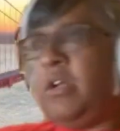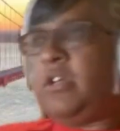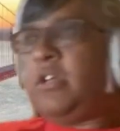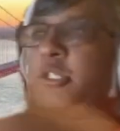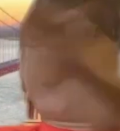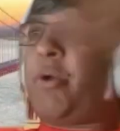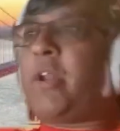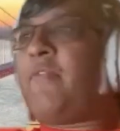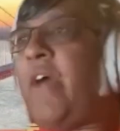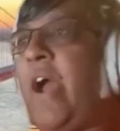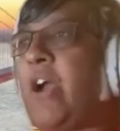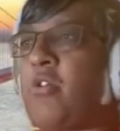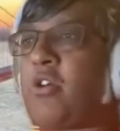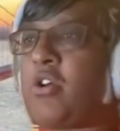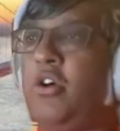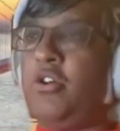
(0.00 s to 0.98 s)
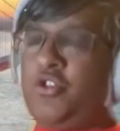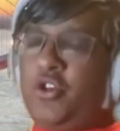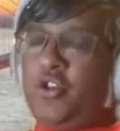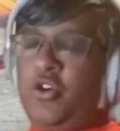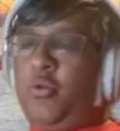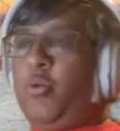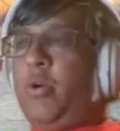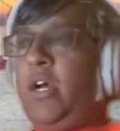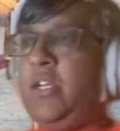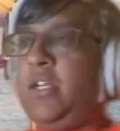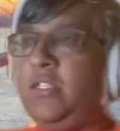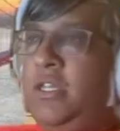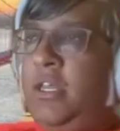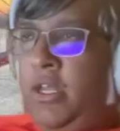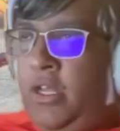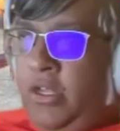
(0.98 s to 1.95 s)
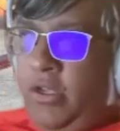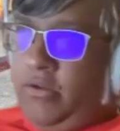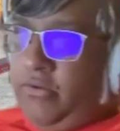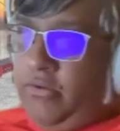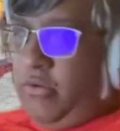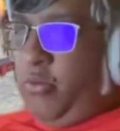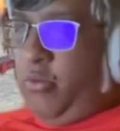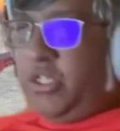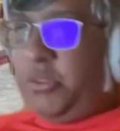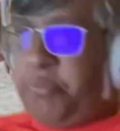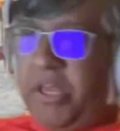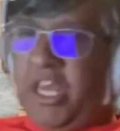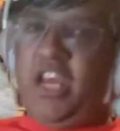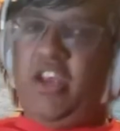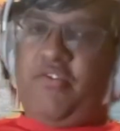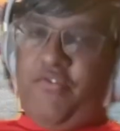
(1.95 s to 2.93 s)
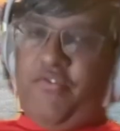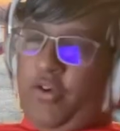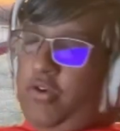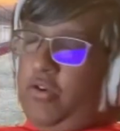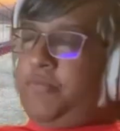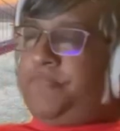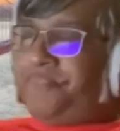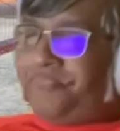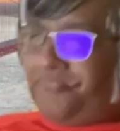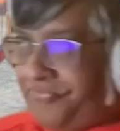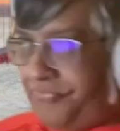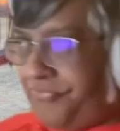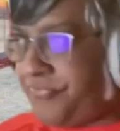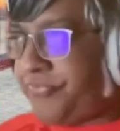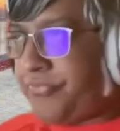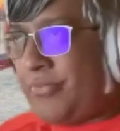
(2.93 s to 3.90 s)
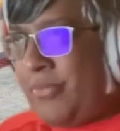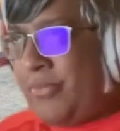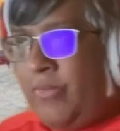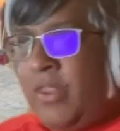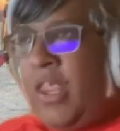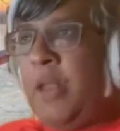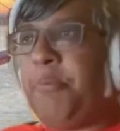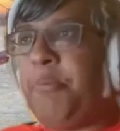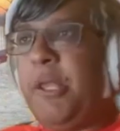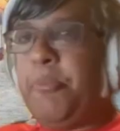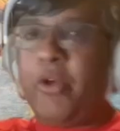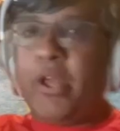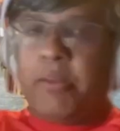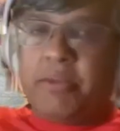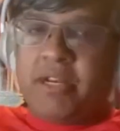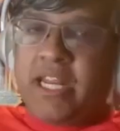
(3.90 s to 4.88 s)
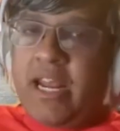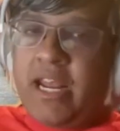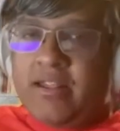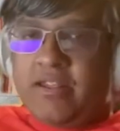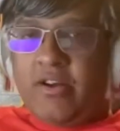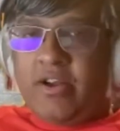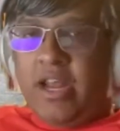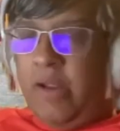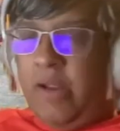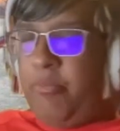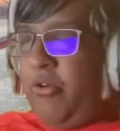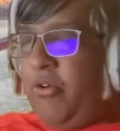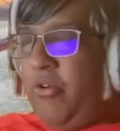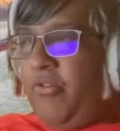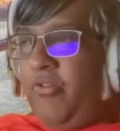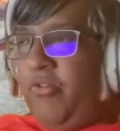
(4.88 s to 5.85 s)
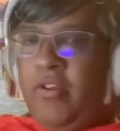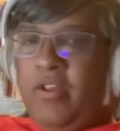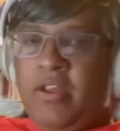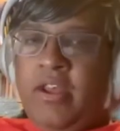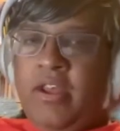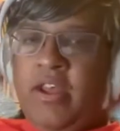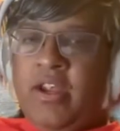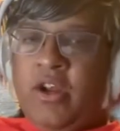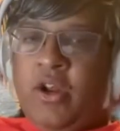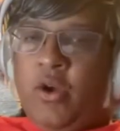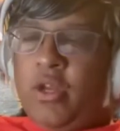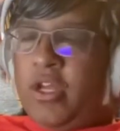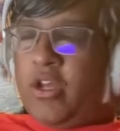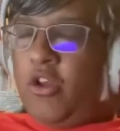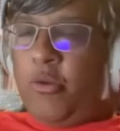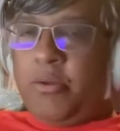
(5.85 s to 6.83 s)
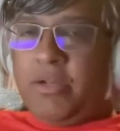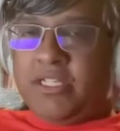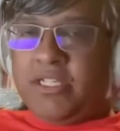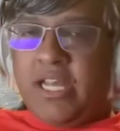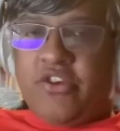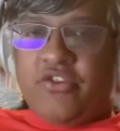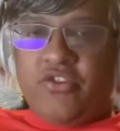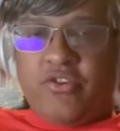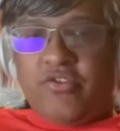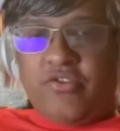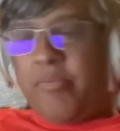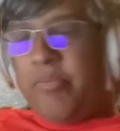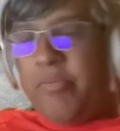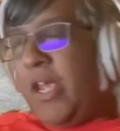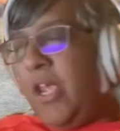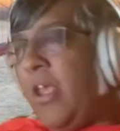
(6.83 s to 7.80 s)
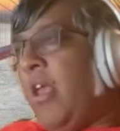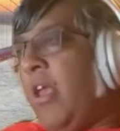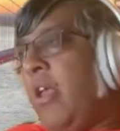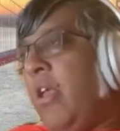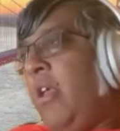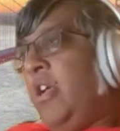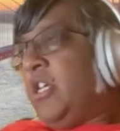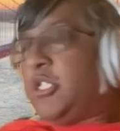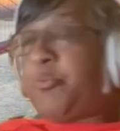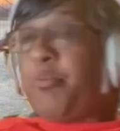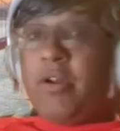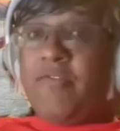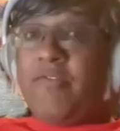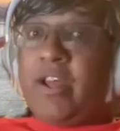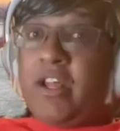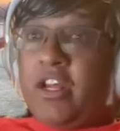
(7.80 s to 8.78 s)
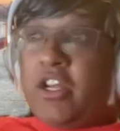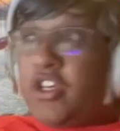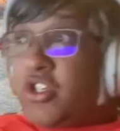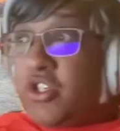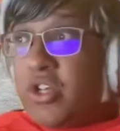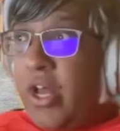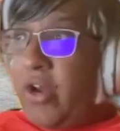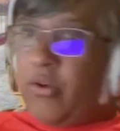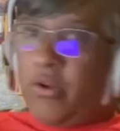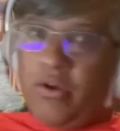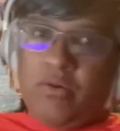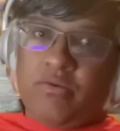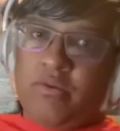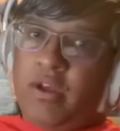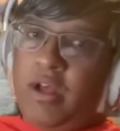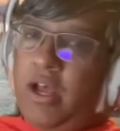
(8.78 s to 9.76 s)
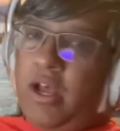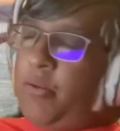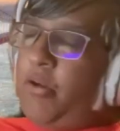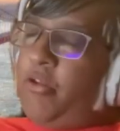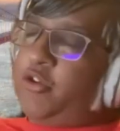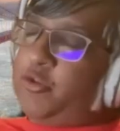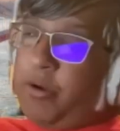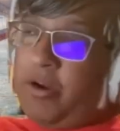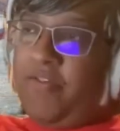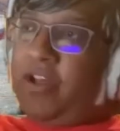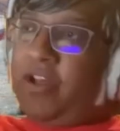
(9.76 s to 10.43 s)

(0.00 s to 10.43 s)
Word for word: spread of agriculture was peaceful. And people imitated their neighbors, globalization or something. Spread of English, I don't know. Although spread of